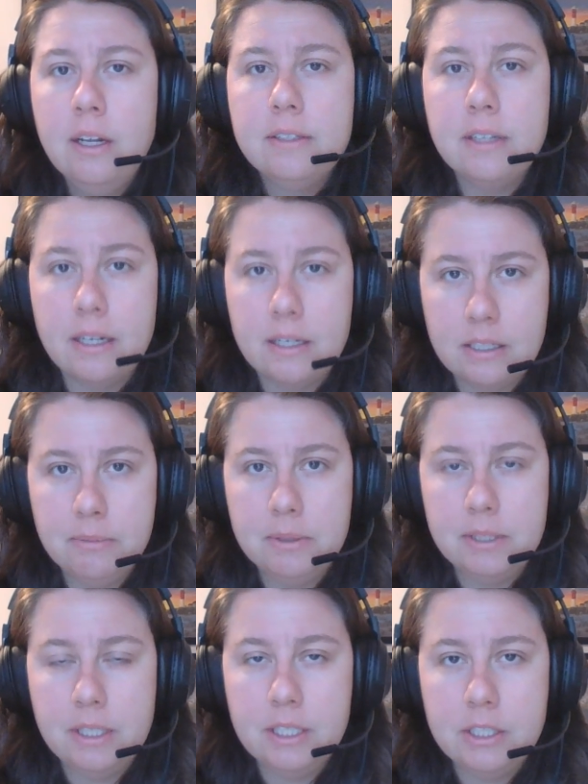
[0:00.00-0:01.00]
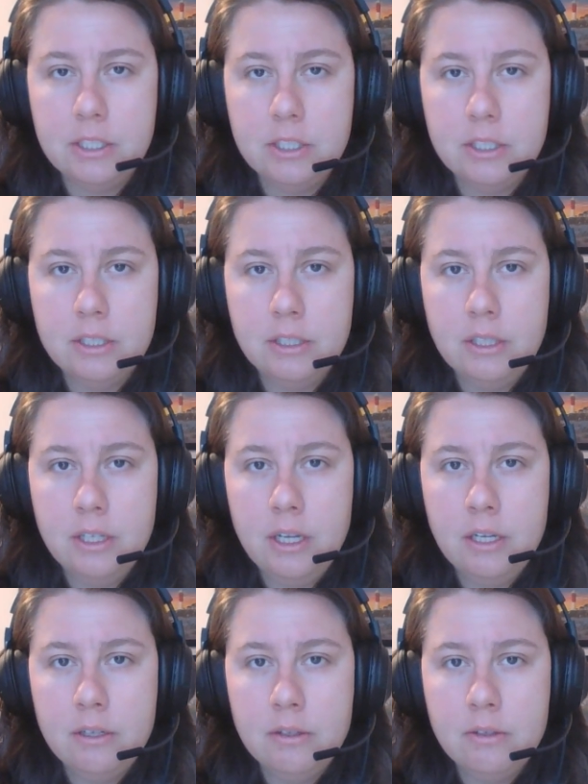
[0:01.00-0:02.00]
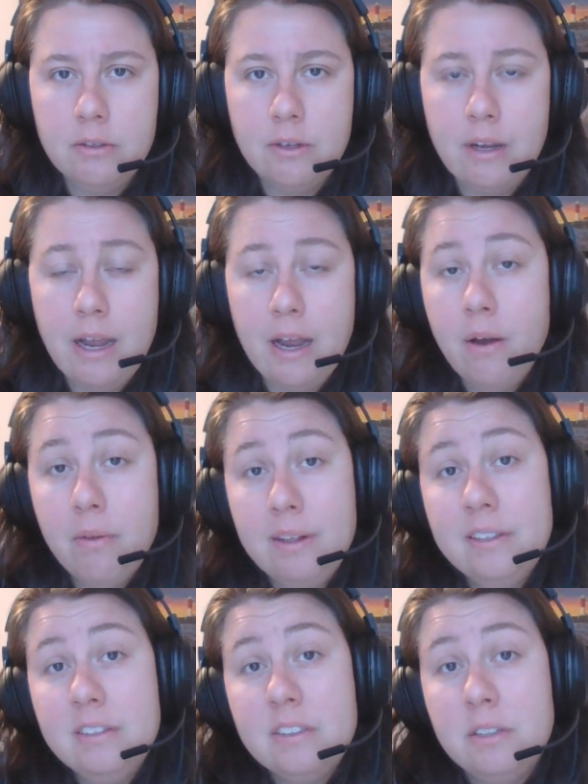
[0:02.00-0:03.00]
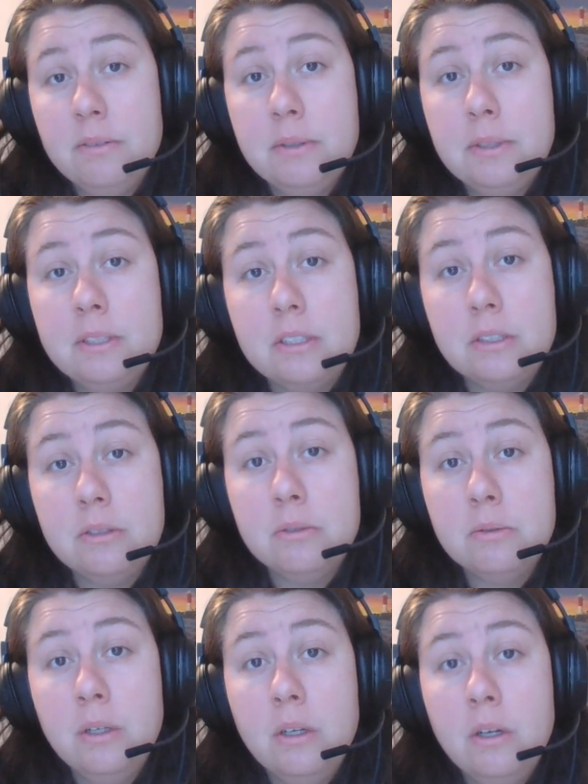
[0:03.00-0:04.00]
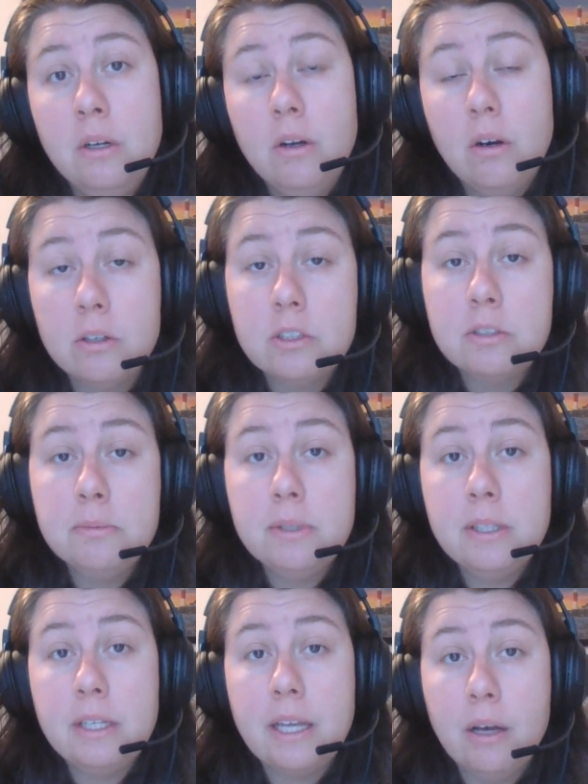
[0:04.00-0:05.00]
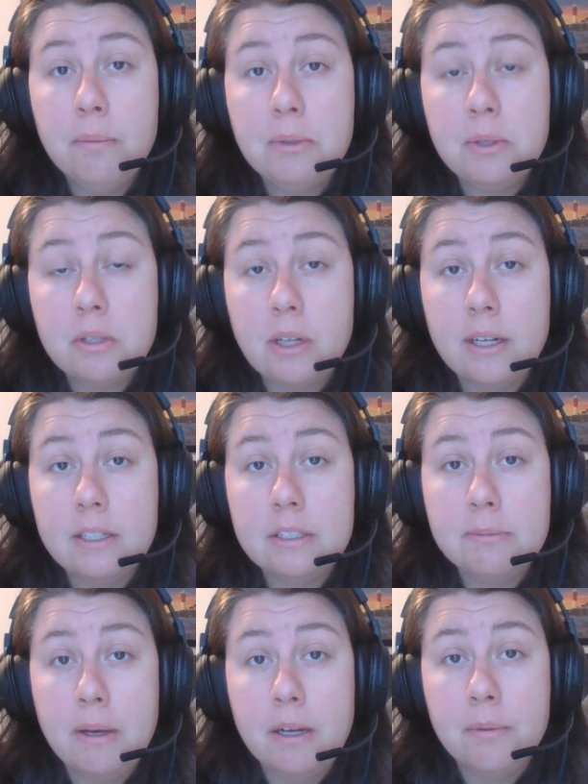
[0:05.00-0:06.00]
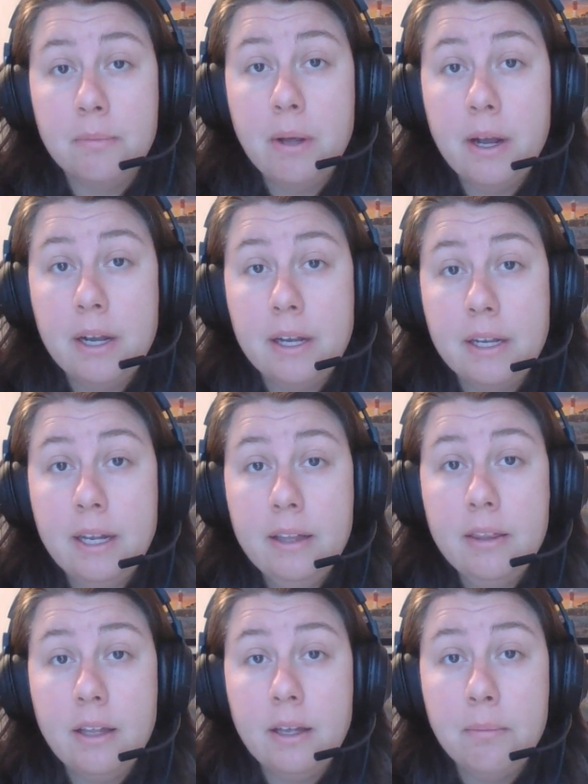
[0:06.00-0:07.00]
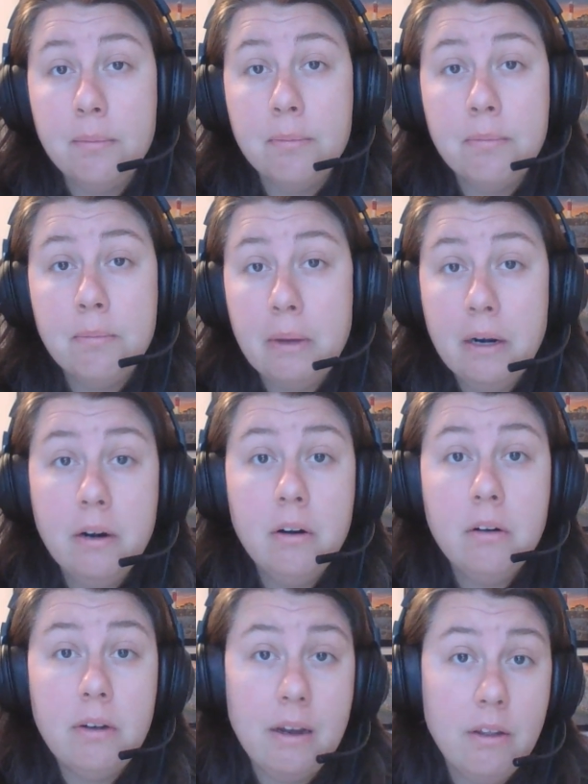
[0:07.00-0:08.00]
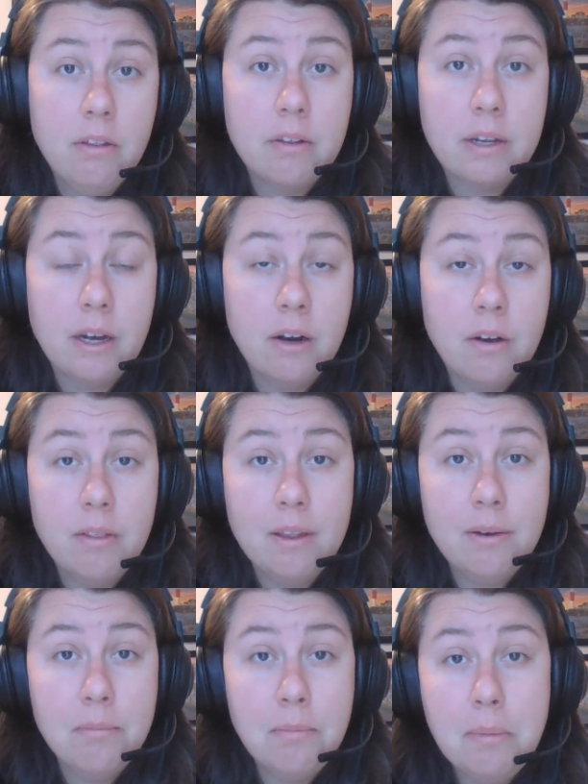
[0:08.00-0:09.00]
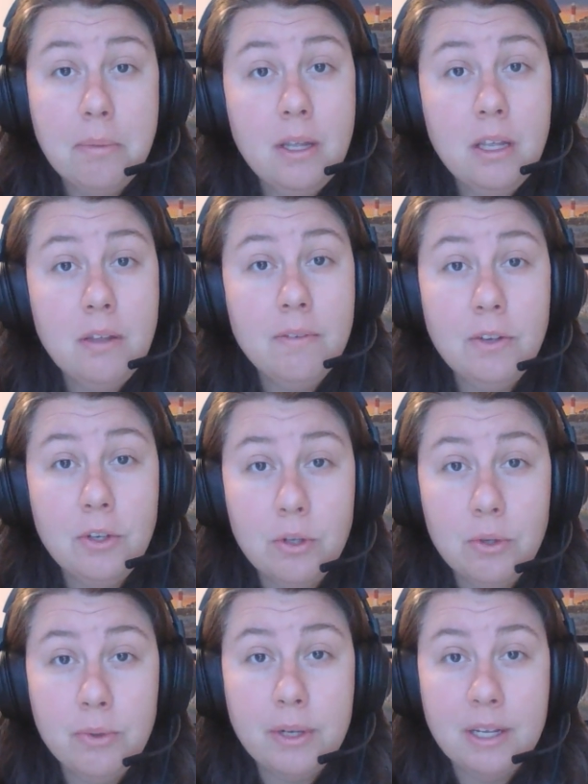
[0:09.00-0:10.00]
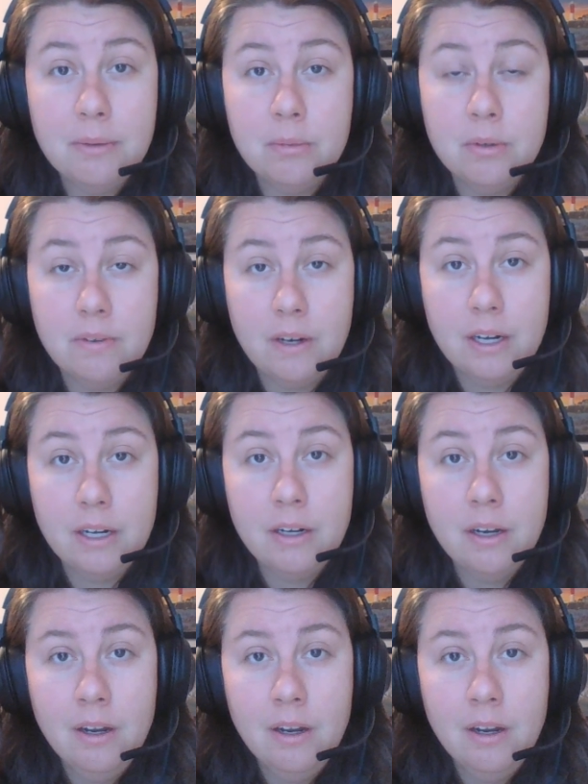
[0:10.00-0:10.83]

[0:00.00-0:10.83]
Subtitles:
documentation and how that's going to ultimately help your client's bottom line and get them better health care than maybe even you can provide.